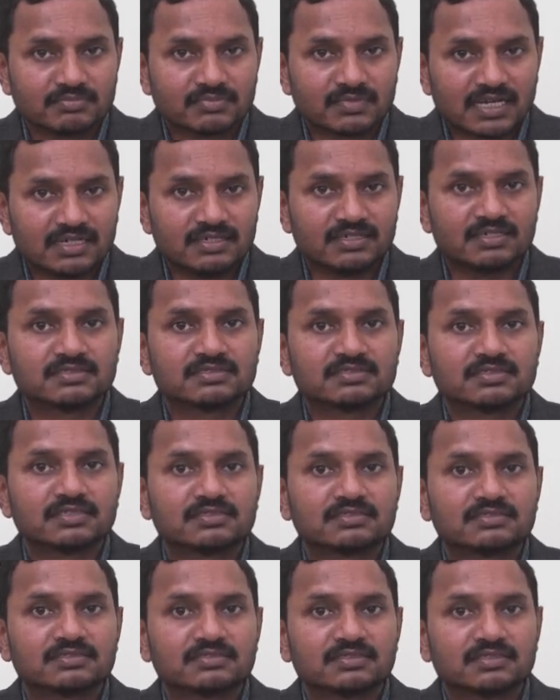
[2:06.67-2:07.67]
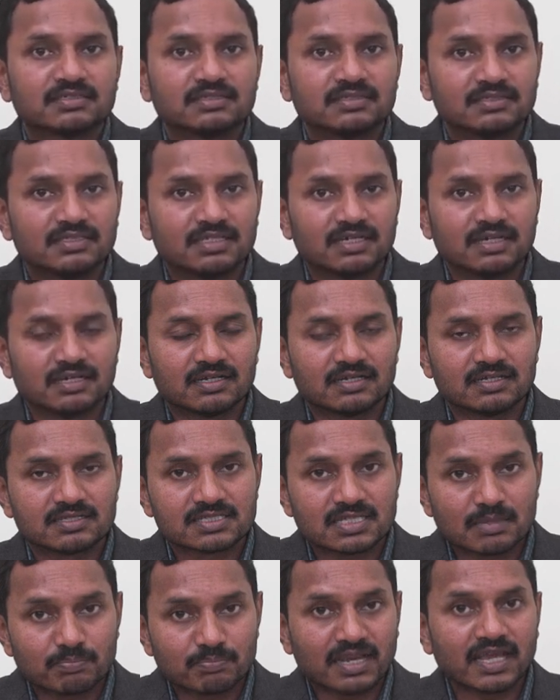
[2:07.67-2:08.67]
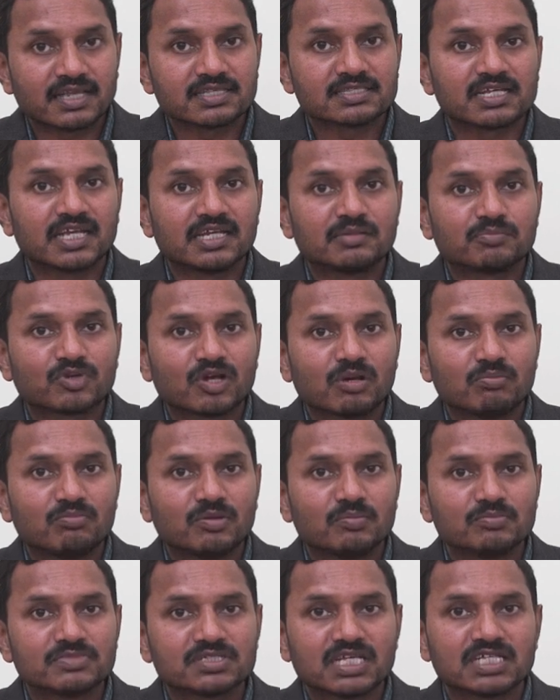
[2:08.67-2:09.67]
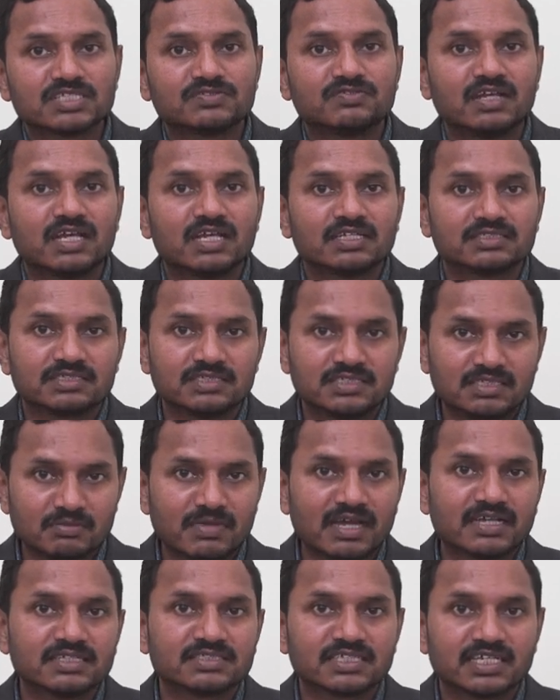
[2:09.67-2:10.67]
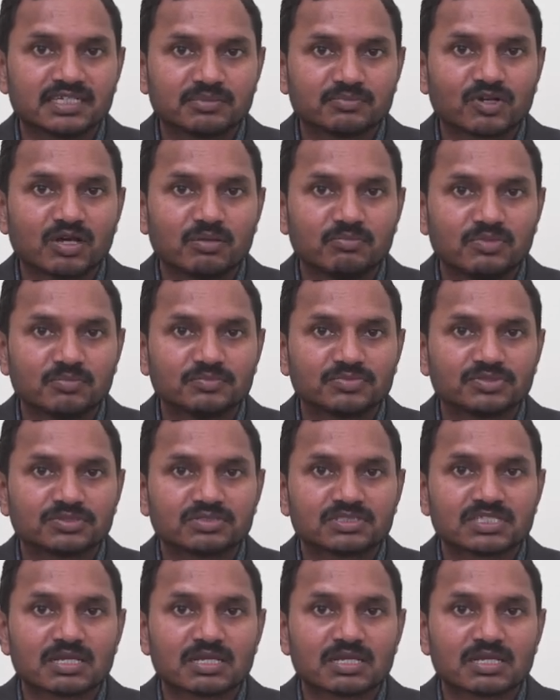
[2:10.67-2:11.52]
addresses the supply side problems as well as the demand side problems.